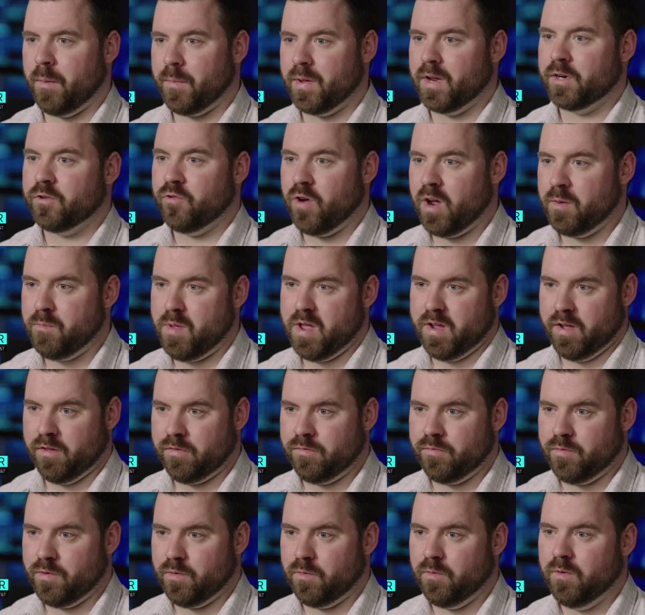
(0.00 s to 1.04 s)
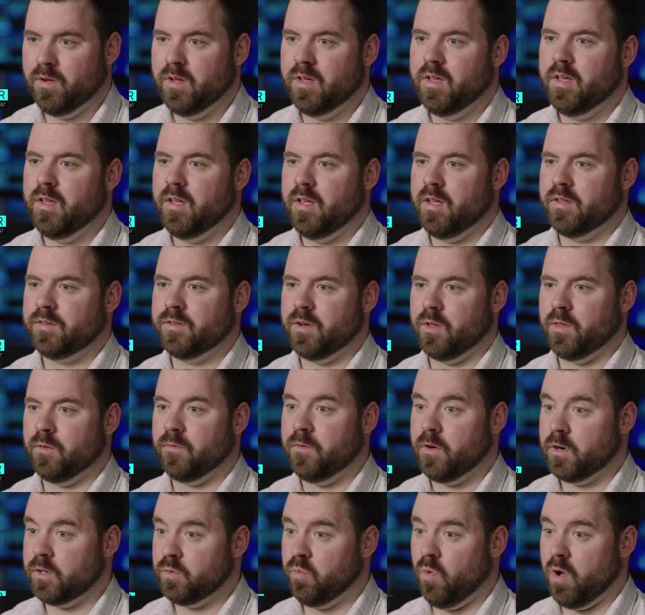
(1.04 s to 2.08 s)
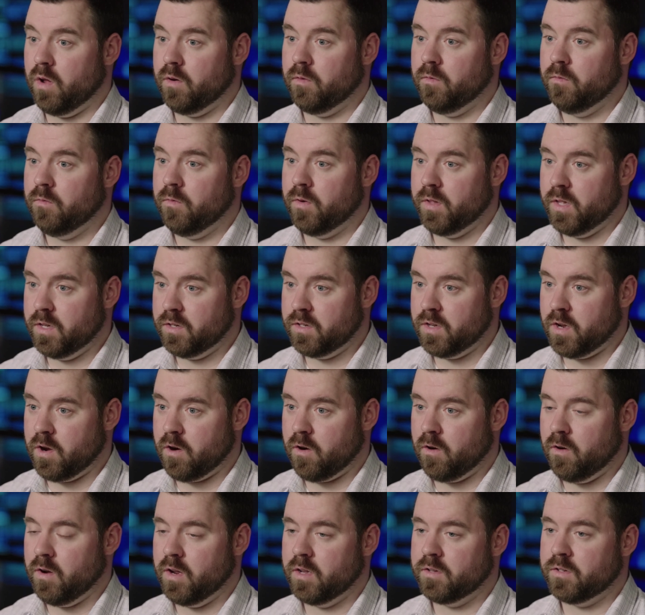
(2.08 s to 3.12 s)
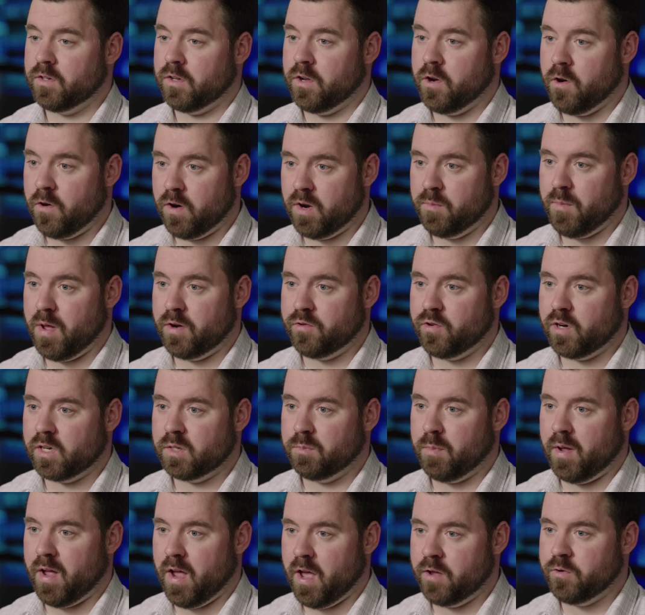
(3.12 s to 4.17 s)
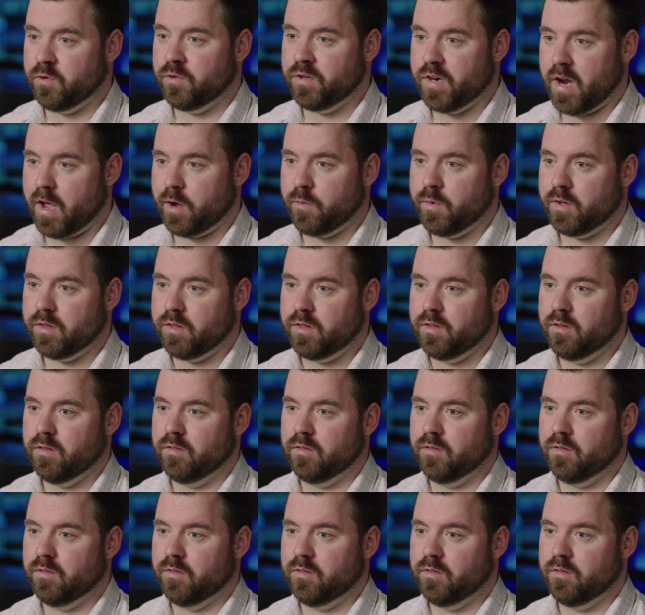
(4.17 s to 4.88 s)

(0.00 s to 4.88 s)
I'm going to try and make it through. So the first one for this year is Security Metrics by Andrew Jaquith.